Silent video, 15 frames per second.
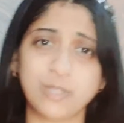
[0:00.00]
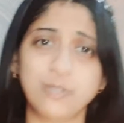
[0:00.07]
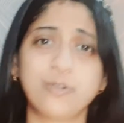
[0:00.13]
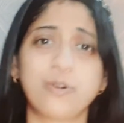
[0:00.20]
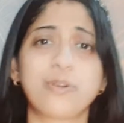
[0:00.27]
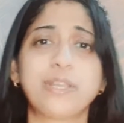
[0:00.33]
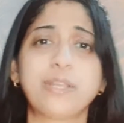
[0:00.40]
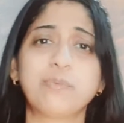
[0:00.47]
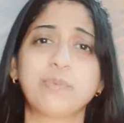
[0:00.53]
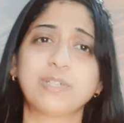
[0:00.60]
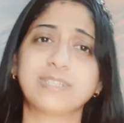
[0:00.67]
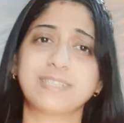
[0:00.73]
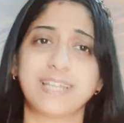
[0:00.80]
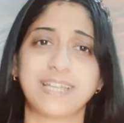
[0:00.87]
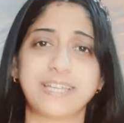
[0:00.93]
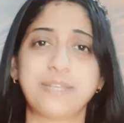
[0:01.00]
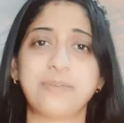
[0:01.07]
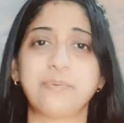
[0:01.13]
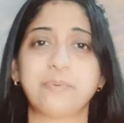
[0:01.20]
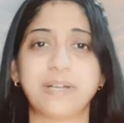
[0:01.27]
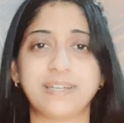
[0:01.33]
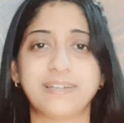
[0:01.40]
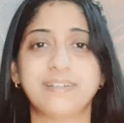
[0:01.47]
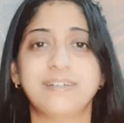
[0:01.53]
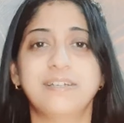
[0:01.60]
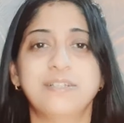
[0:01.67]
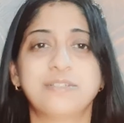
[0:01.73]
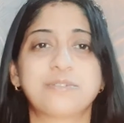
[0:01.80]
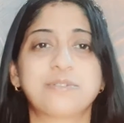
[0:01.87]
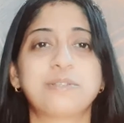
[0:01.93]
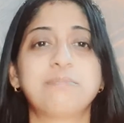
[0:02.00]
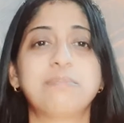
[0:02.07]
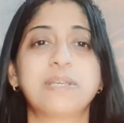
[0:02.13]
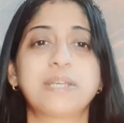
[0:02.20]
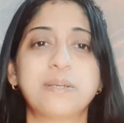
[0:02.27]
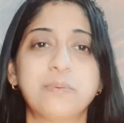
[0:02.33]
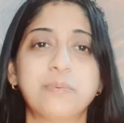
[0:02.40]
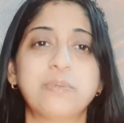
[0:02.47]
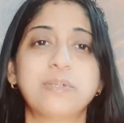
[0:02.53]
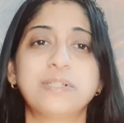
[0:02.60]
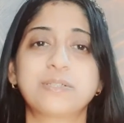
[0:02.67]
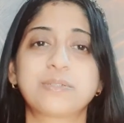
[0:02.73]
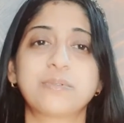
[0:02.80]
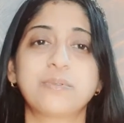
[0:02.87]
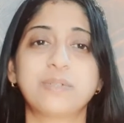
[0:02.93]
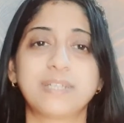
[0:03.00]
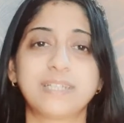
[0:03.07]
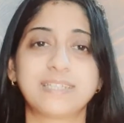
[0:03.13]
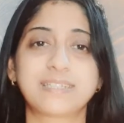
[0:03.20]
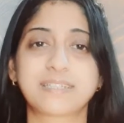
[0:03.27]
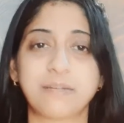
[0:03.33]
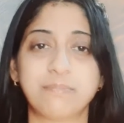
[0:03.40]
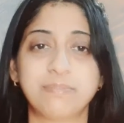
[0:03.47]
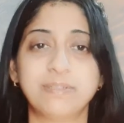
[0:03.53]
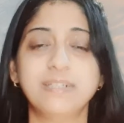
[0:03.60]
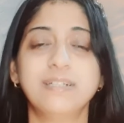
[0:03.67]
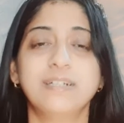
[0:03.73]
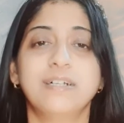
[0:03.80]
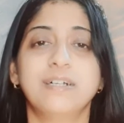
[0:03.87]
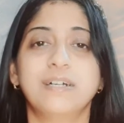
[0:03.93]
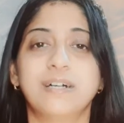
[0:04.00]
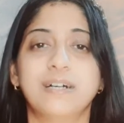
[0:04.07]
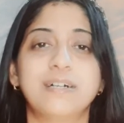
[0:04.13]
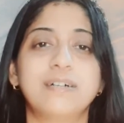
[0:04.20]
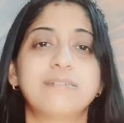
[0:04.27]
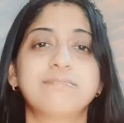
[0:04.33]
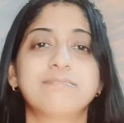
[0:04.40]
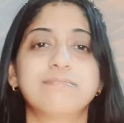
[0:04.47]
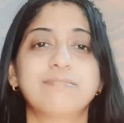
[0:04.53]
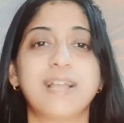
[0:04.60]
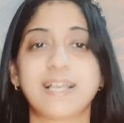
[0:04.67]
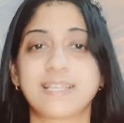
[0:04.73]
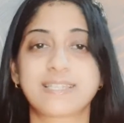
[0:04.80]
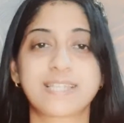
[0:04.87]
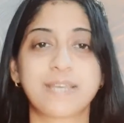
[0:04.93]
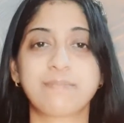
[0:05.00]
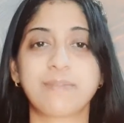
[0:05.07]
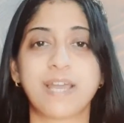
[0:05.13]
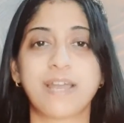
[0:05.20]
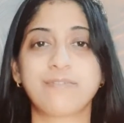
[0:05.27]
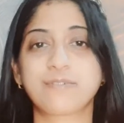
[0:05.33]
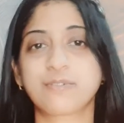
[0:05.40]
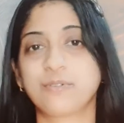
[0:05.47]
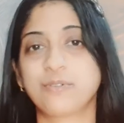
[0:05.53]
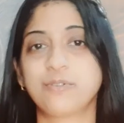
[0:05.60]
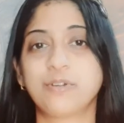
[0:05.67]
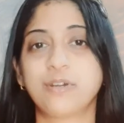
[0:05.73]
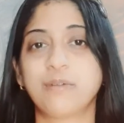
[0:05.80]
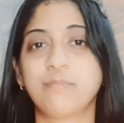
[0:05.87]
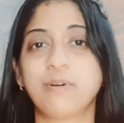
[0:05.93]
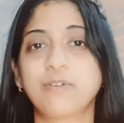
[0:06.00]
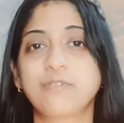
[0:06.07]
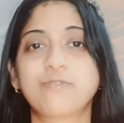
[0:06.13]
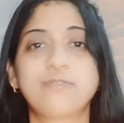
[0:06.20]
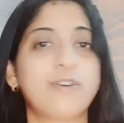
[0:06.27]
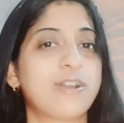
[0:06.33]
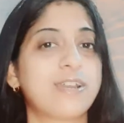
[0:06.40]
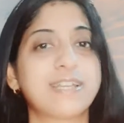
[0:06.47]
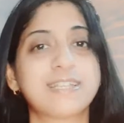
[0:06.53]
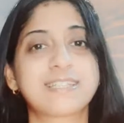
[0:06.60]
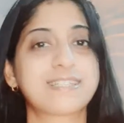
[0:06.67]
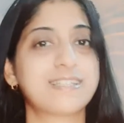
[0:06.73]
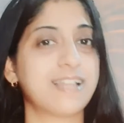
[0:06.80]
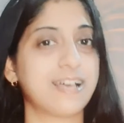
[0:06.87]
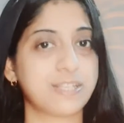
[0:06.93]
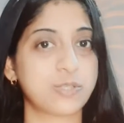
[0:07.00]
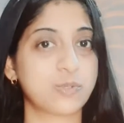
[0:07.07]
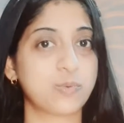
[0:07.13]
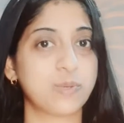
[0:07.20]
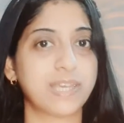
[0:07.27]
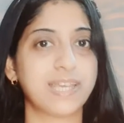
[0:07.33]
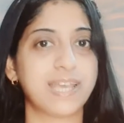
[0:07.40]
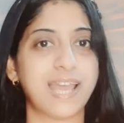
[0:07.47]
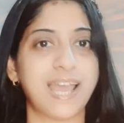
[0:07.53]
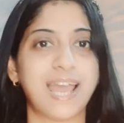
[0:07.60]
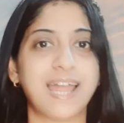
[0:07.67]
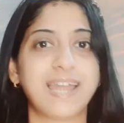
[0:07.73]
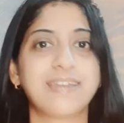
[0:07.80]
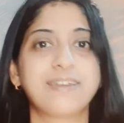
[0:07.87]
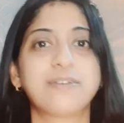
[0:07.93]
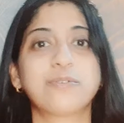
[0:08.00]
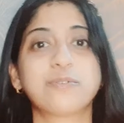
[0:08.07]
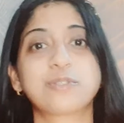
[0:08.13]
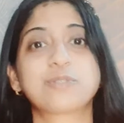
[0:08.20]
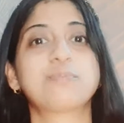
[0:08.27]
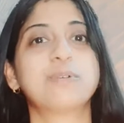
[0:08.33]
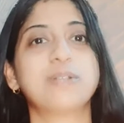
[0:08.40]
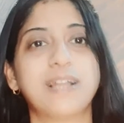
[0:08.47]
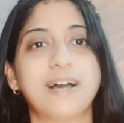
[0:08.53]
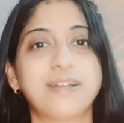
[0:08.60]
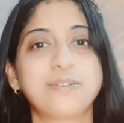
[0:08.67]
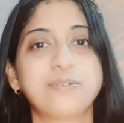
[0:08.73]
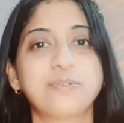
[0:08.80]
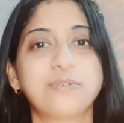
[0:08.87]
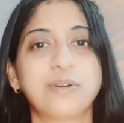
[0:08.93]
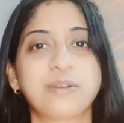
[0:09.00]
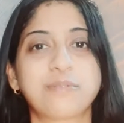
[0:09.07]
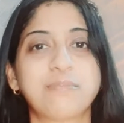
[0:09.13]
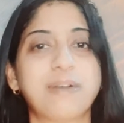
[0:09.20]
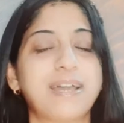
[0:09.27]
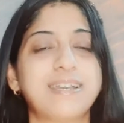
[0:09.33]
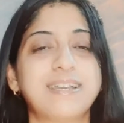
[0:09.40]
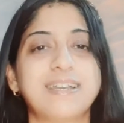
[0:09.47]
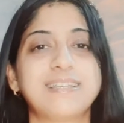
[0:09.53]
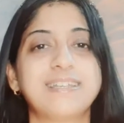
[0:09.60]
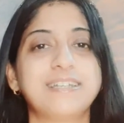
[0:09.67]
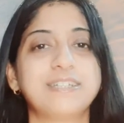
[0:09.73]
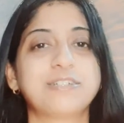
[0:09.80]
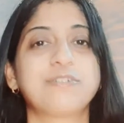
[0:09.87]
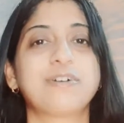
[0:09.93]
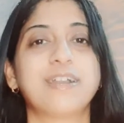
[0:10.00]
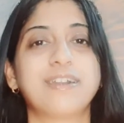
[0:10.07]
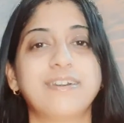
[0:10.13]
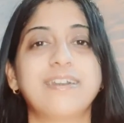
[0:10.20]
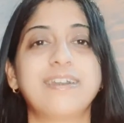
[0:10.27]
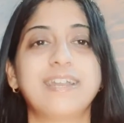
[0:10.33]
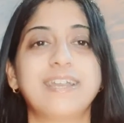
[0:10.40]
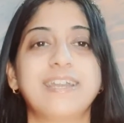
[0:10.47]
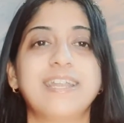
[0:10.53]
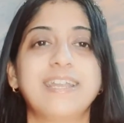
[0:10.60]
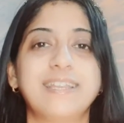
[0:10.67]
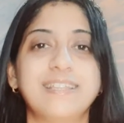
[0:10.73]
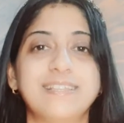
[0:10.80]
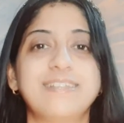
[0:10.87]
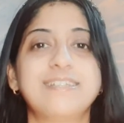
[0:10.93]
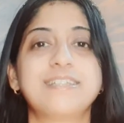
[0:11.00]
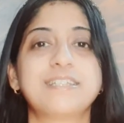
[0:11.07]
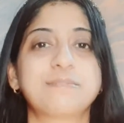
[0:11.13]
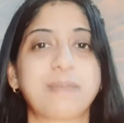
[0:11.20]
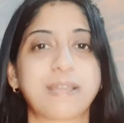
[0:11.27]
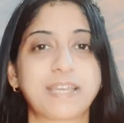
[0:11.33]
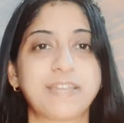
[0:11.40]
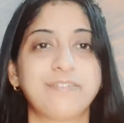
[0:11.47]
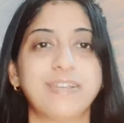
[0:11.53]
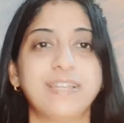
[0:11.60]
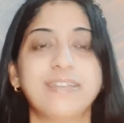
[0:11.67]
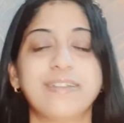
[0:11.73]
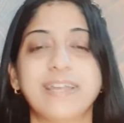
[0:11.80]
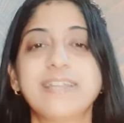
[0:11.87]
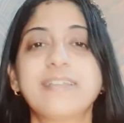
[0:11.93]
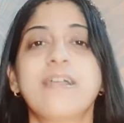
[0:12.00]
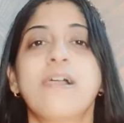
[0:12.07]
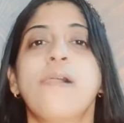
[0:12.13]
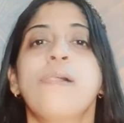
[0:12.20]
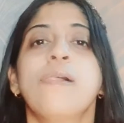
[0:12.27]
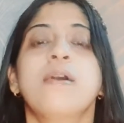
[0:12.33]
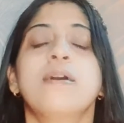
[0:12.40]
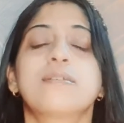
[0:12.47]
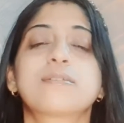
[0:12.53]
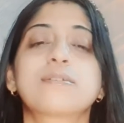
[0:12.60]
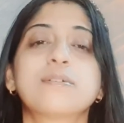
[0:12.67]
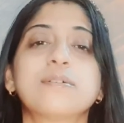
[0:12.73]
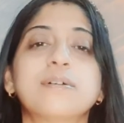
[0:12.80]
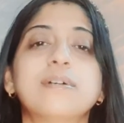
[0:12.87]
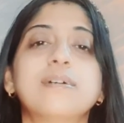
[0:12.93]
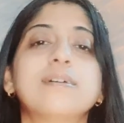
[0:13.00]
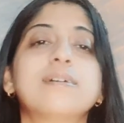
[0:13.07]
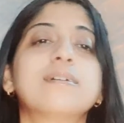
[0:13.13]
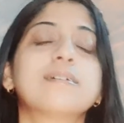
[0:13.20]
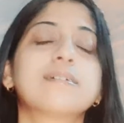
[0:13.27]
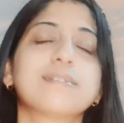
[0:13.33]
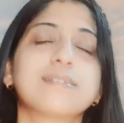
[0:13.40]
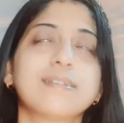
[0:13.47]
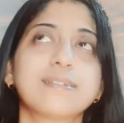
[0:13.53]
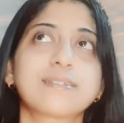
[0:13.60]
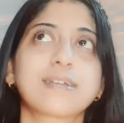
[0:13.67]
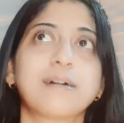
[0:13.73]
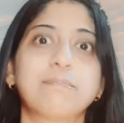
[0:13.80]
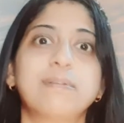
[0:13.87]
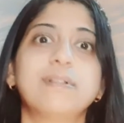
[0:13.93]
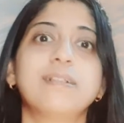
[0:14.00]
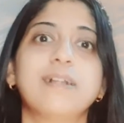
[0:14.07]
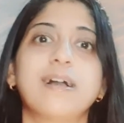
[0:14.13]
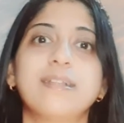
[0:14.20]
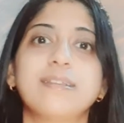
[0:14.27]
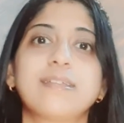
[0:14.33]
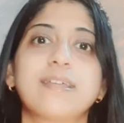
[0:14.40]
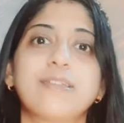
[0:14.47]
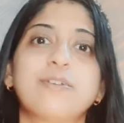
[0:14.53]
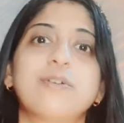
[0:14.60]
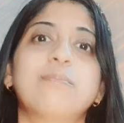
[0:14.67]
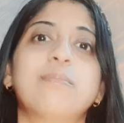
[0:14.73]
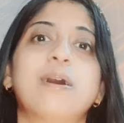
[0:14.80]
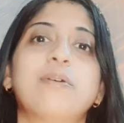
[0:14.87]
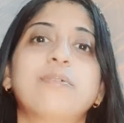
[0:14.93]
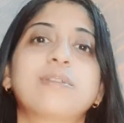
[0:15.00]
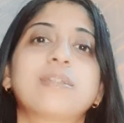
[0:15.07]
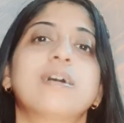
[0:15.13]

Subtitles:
Doreen was 91. So they become world's oldest couple. Last time I have told you about Forrest Lansway and Rose Pollard, who got married at the age of 183 respectively, right? So this couple I'll tell you about.